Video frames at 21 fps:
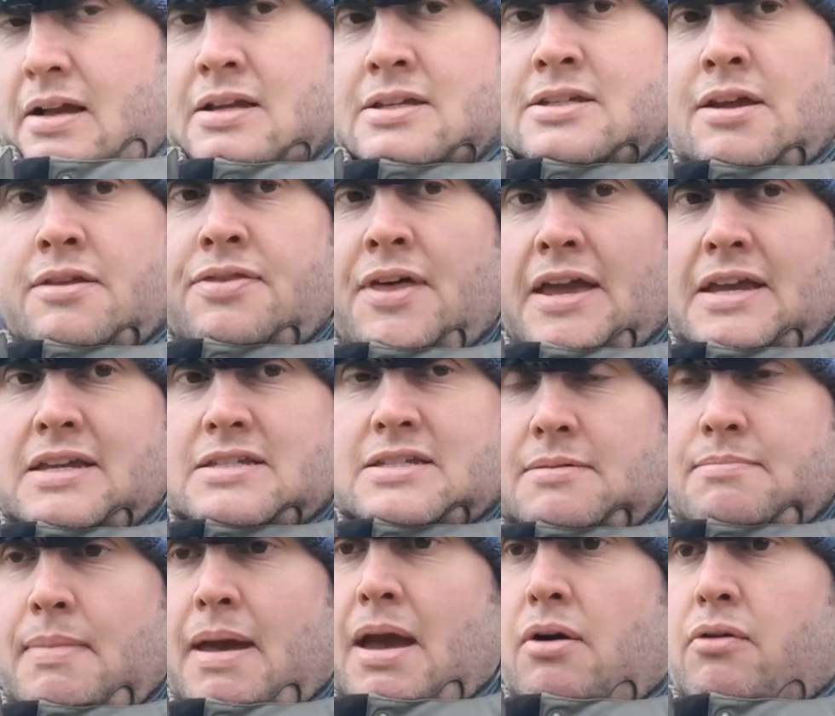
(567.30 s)
So thanks
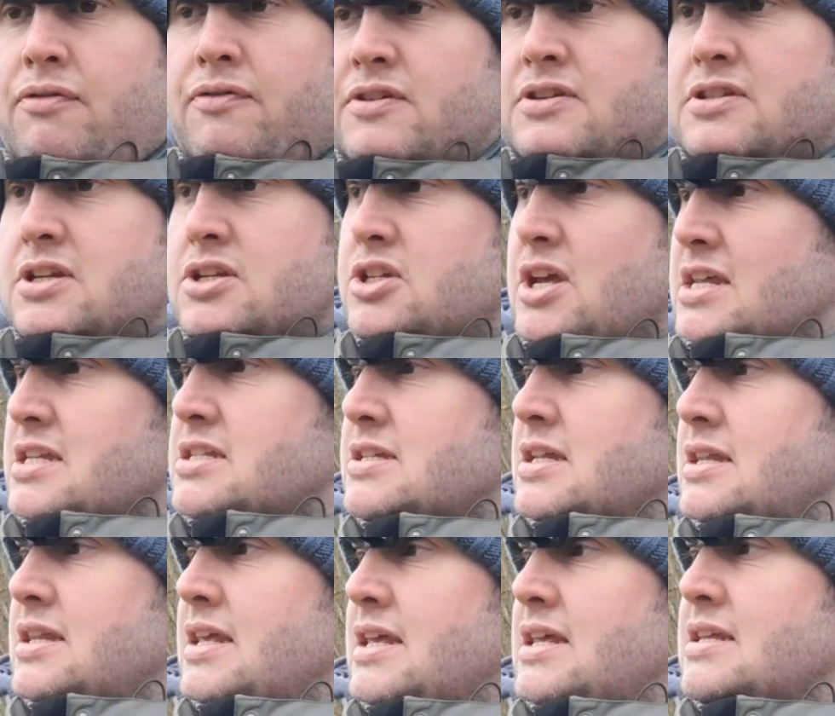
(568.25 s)
to Mel for
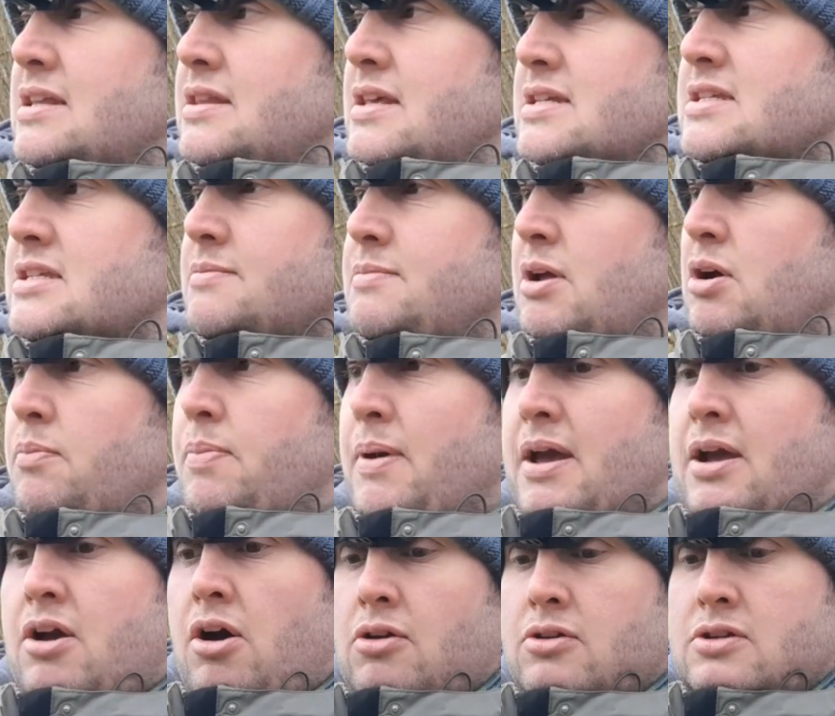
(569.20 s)
suggesting this little
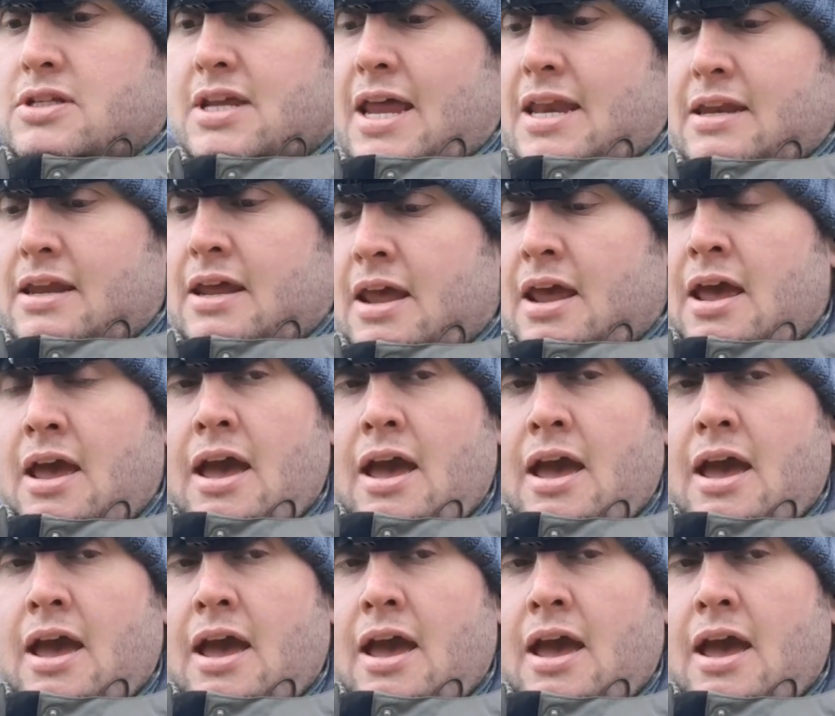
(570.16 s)
bit of content.